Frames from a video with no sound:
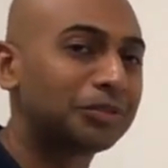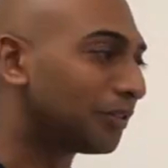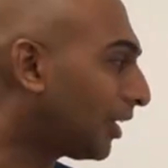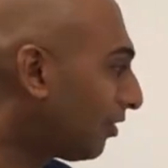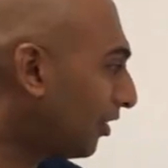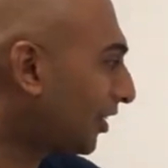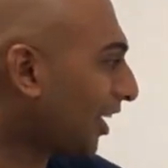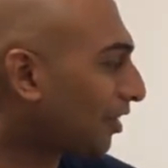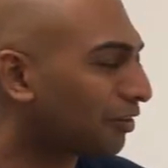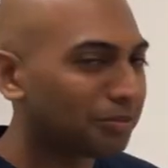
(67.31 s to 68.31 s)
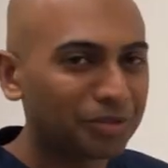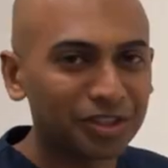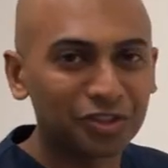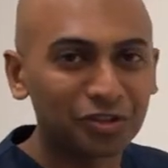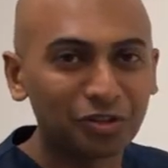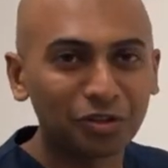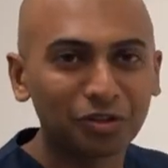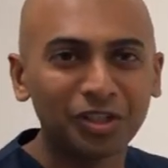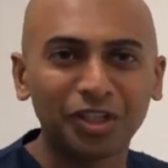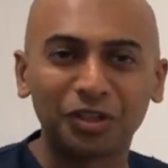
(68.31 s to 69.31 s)
So, if your thyroid hormone is
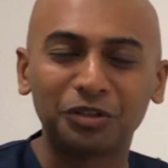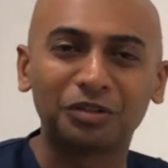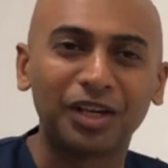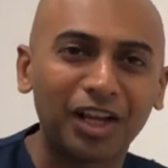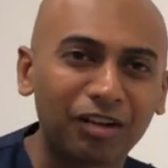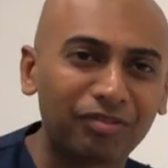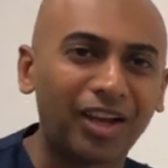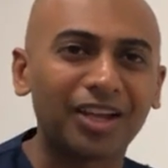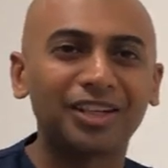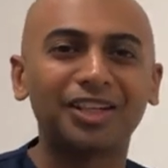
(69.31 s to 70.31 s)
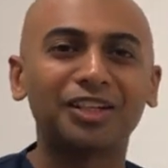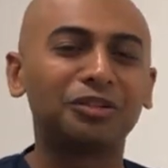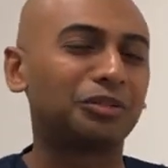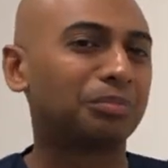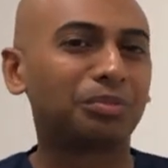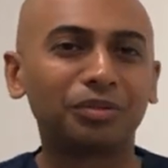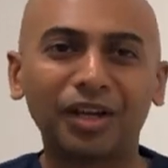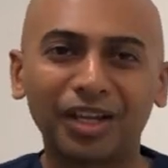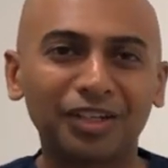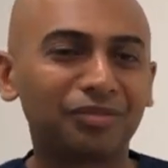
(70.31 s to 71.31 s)
low due to lack of iodine, due to poor
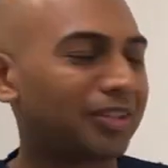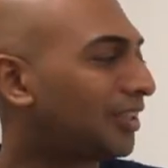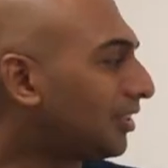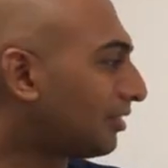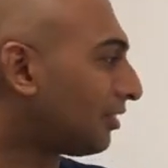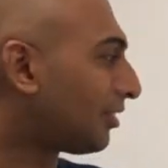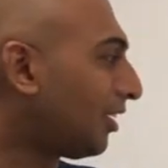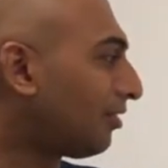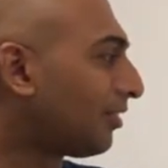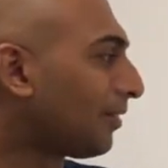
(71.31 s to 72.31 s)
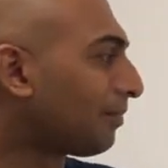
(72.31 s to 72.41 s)
activities and stuff,